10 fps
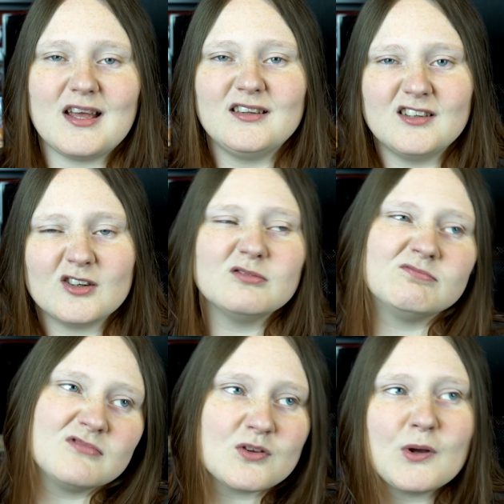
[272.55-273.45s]
And you know,
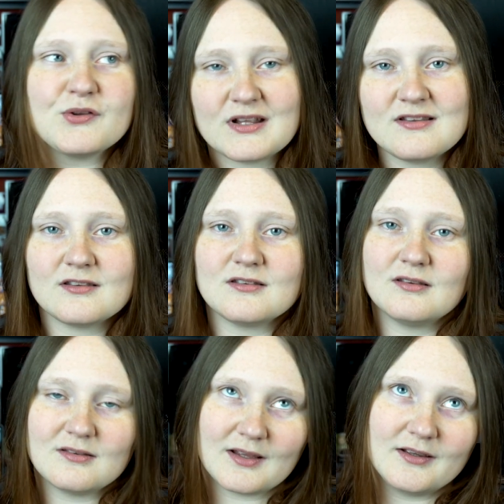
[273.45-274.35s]
small sensors,
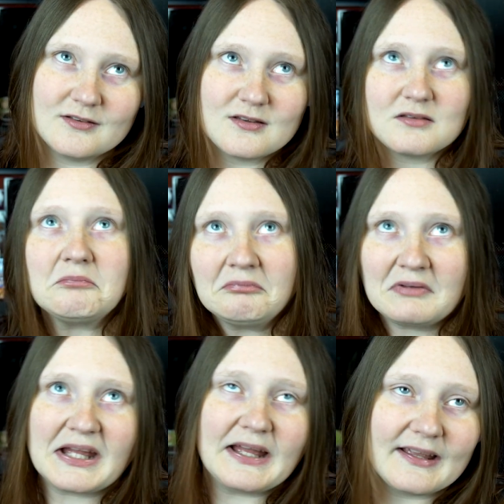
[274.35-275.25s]
science,
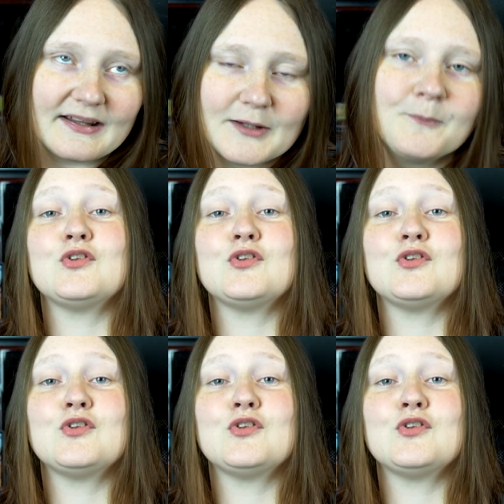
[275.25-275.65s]
I get it.